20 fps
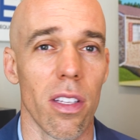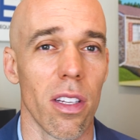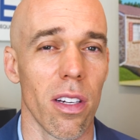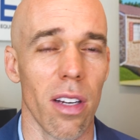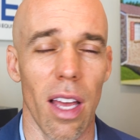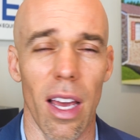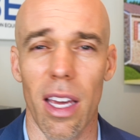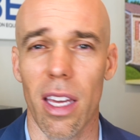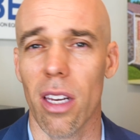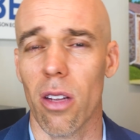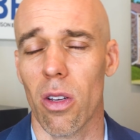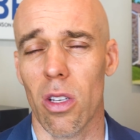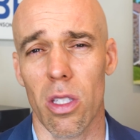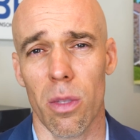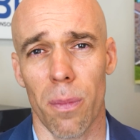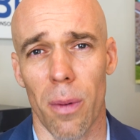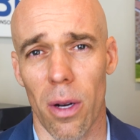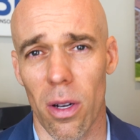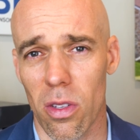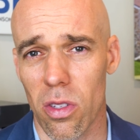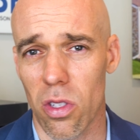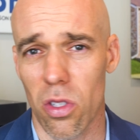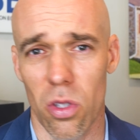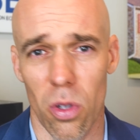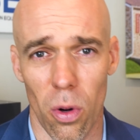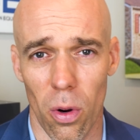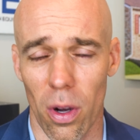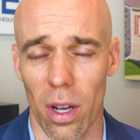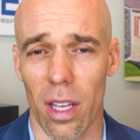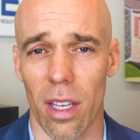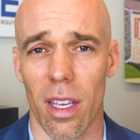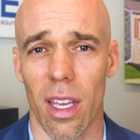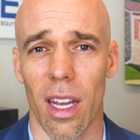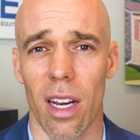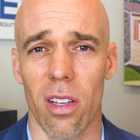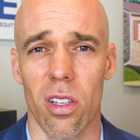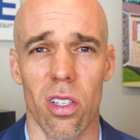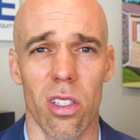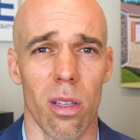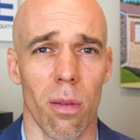you're not going to experience joy. And
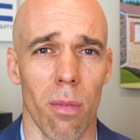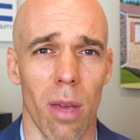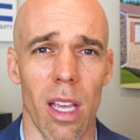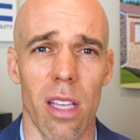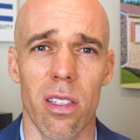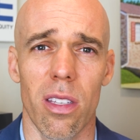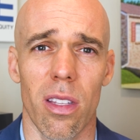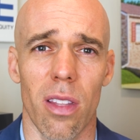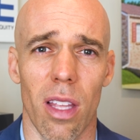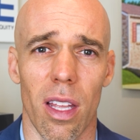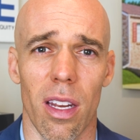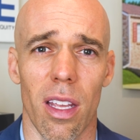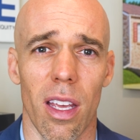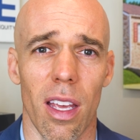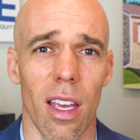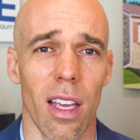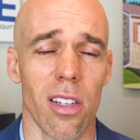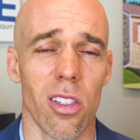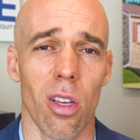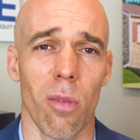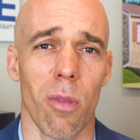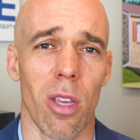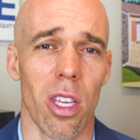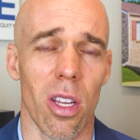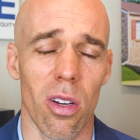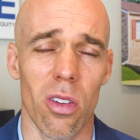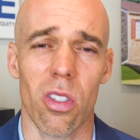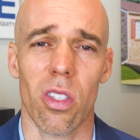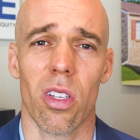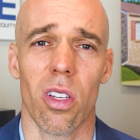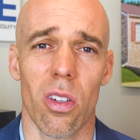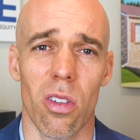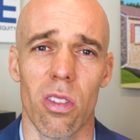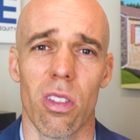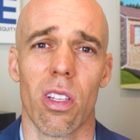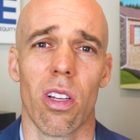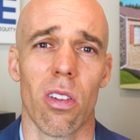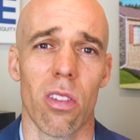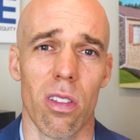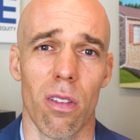it's just amazing that it took me years and years
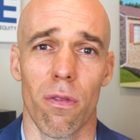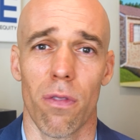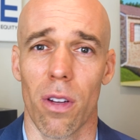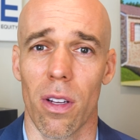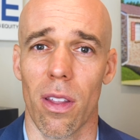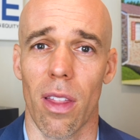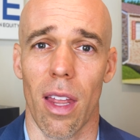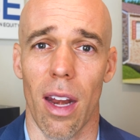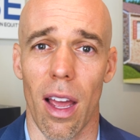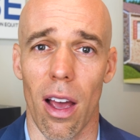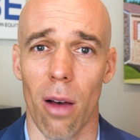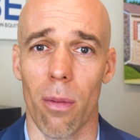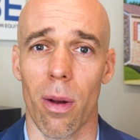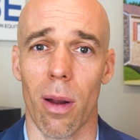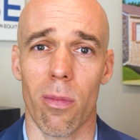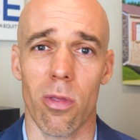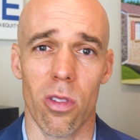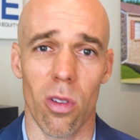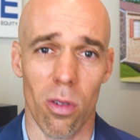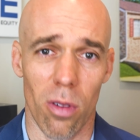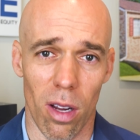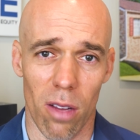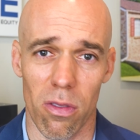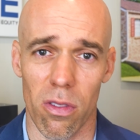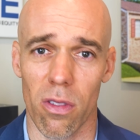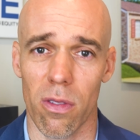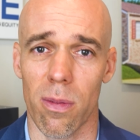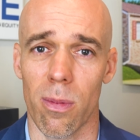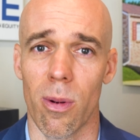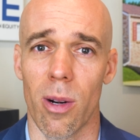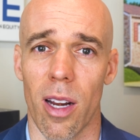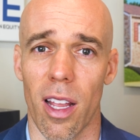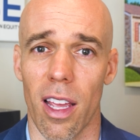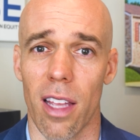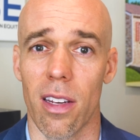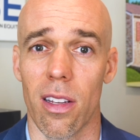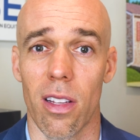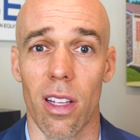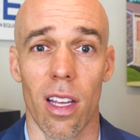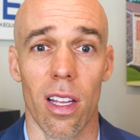and years to figure that out, but I'm so grateful for
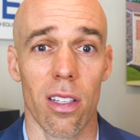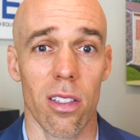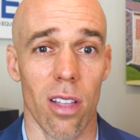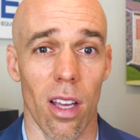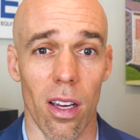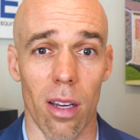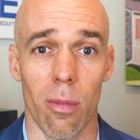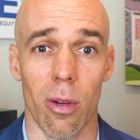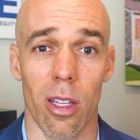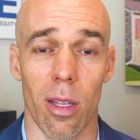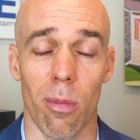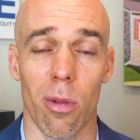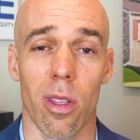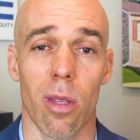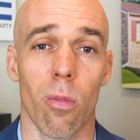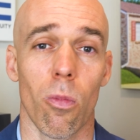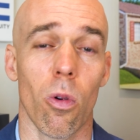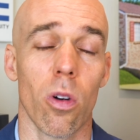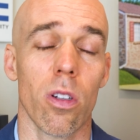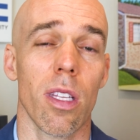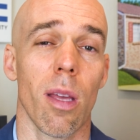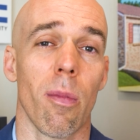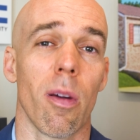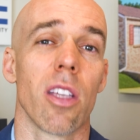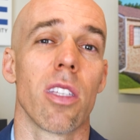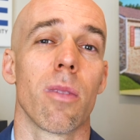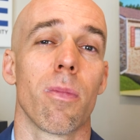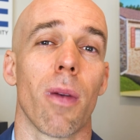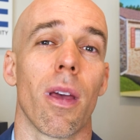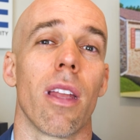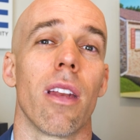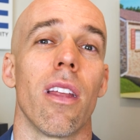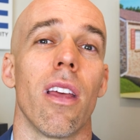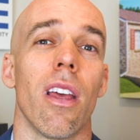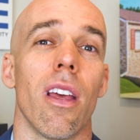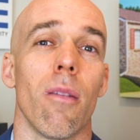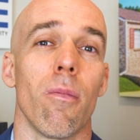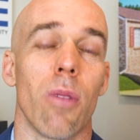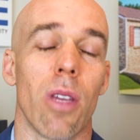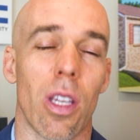Brené to talk about that. But the more time I spend
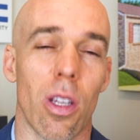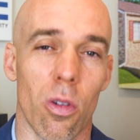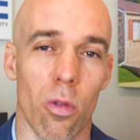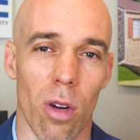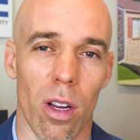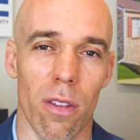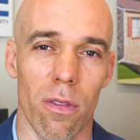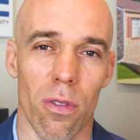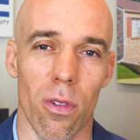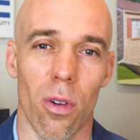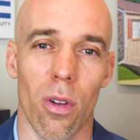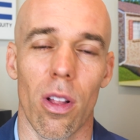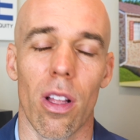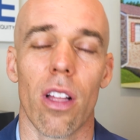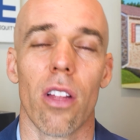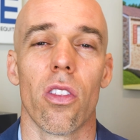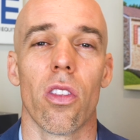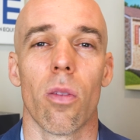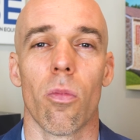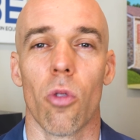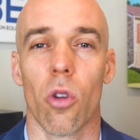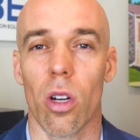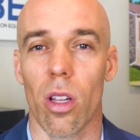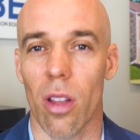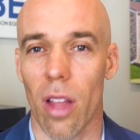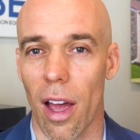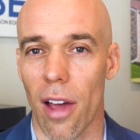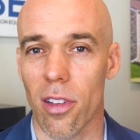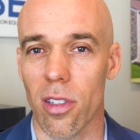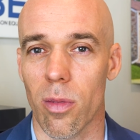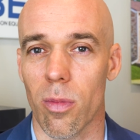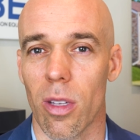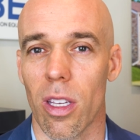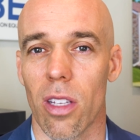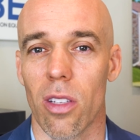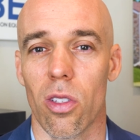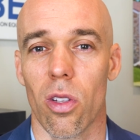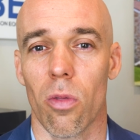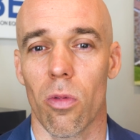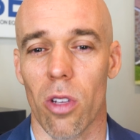being grateful, the more it allows
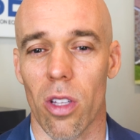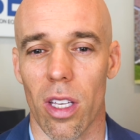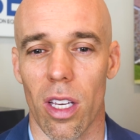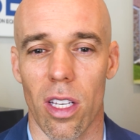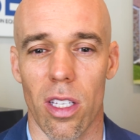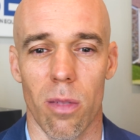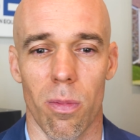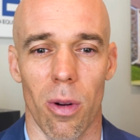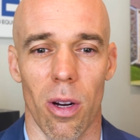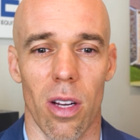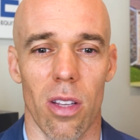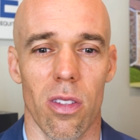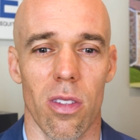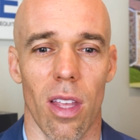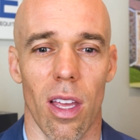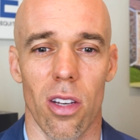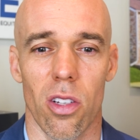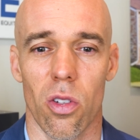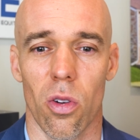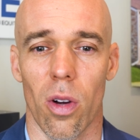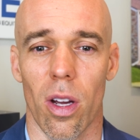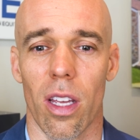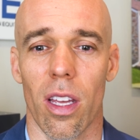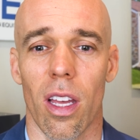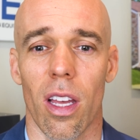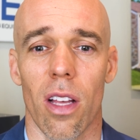me to really experience that joy.